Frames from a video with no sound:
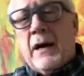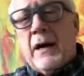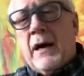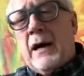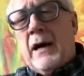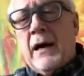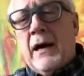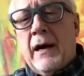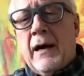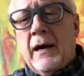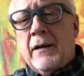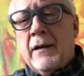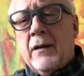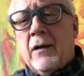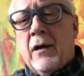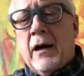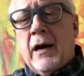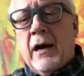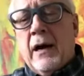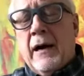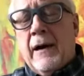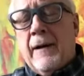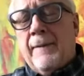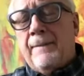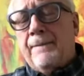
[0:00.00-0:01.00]
uh,
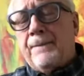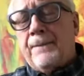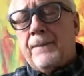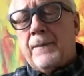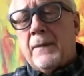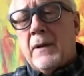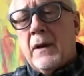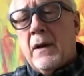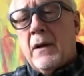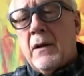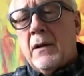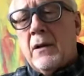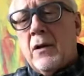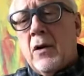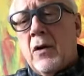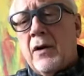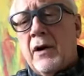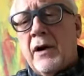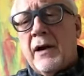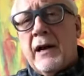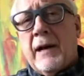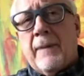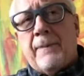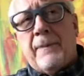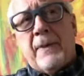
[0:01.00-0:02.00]
um,
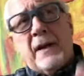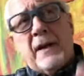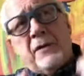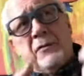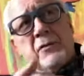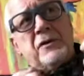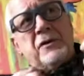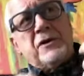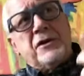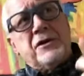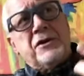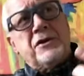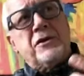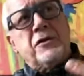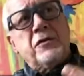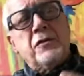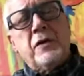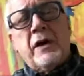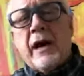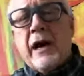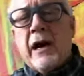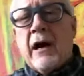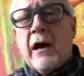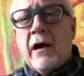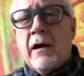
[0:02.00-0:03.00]
loaded it up and it would just shoot
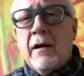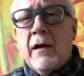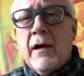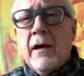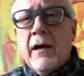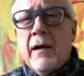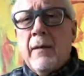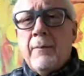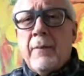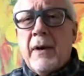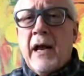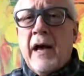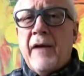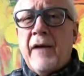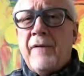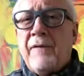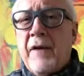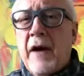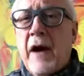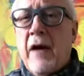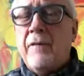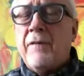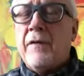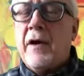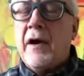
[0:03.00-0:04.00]
air. But I
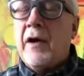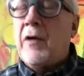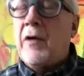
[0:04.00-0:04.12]
found very